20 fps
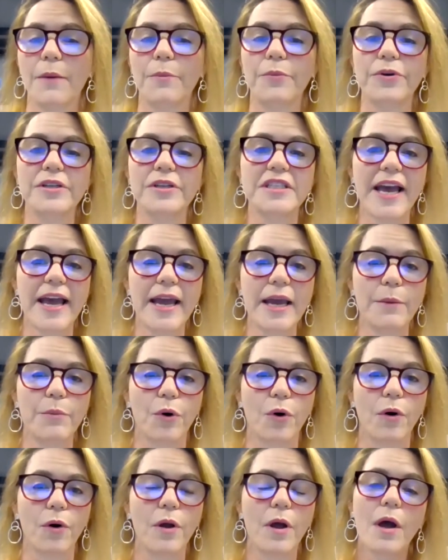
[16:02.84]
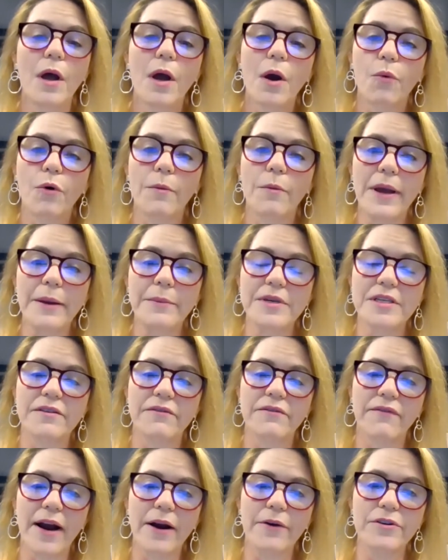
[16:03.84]
or a table where maybe
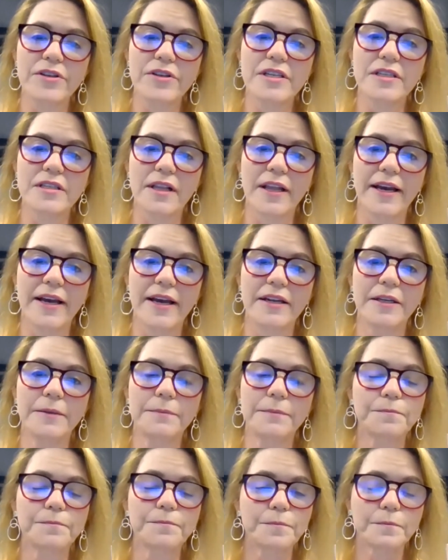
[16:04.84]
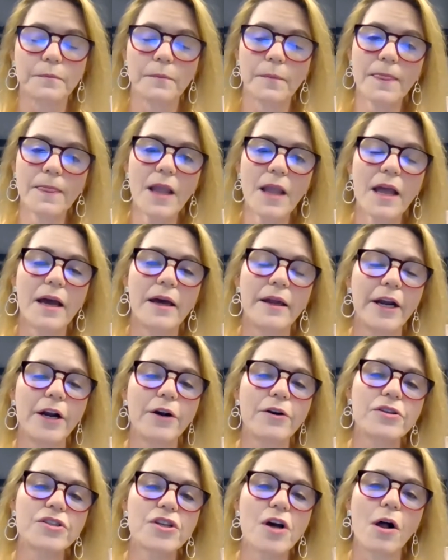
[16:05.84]
some viruses landed, an
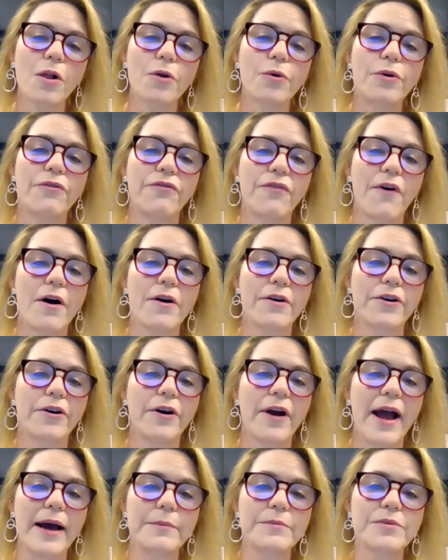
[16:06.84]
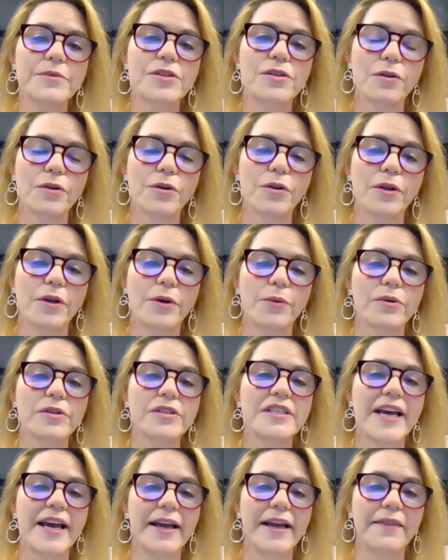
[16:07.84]
aerosol or a fogger absolutely will
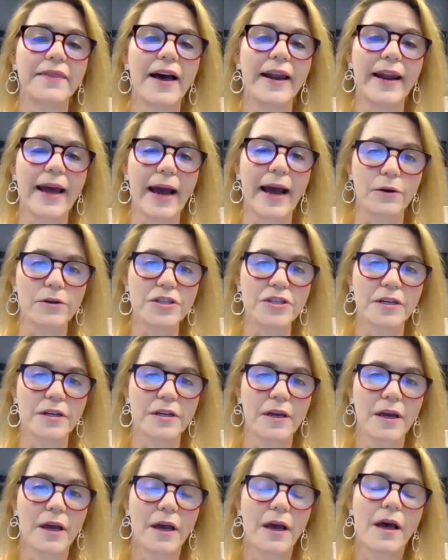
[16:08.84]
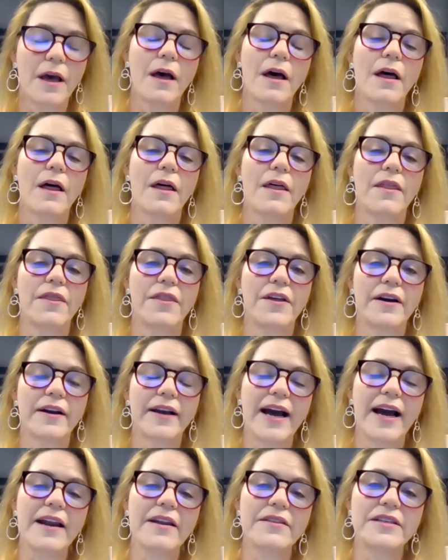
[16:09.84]
take that out. The
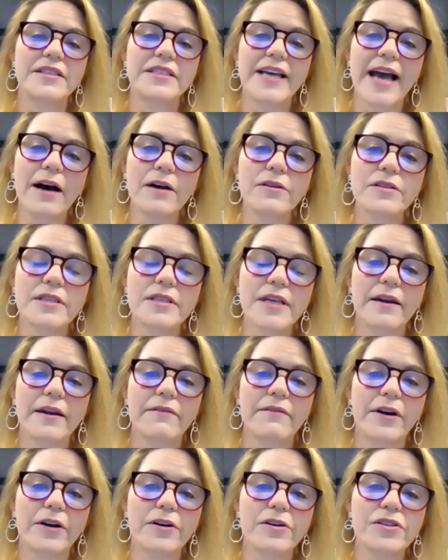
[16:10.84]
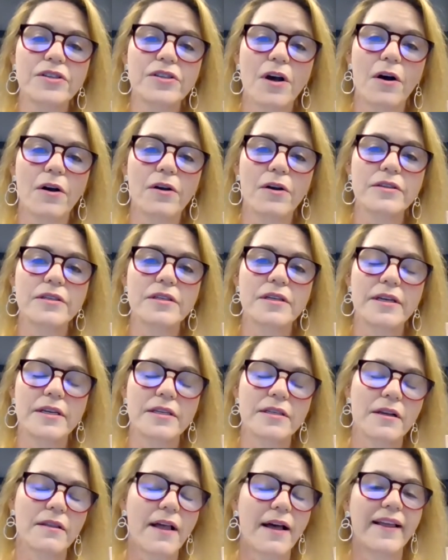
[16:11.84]
kind of the downside of aerosols is
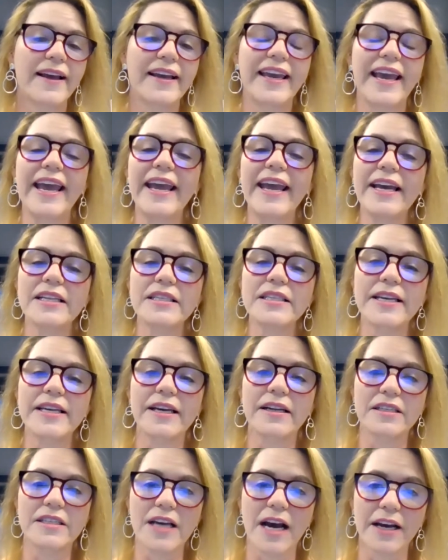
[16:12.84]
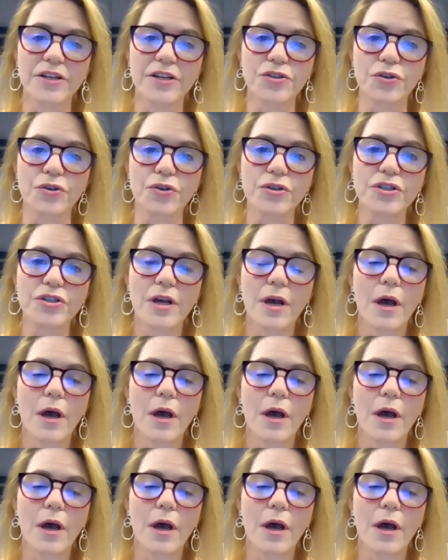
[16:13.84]
a lot like hand sanitizers.